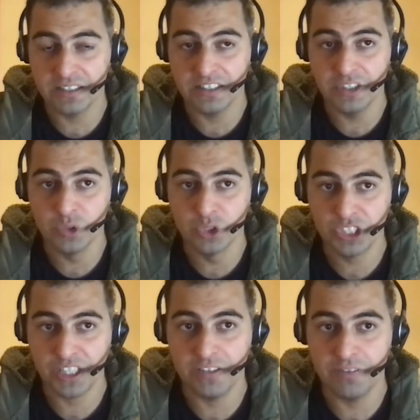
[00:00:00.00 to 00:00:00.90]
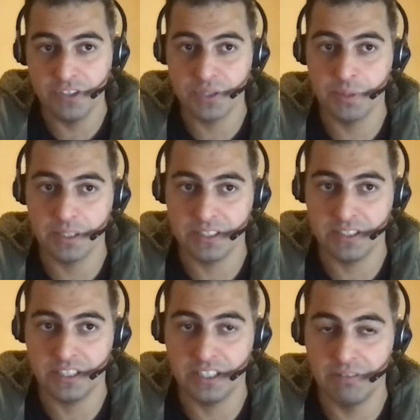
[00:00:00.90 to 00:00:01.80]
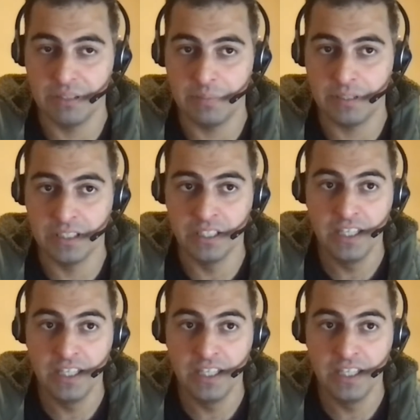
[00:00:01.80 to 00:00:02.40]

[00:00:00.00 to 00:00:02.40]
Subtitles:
new shiny feature branch that they are developing.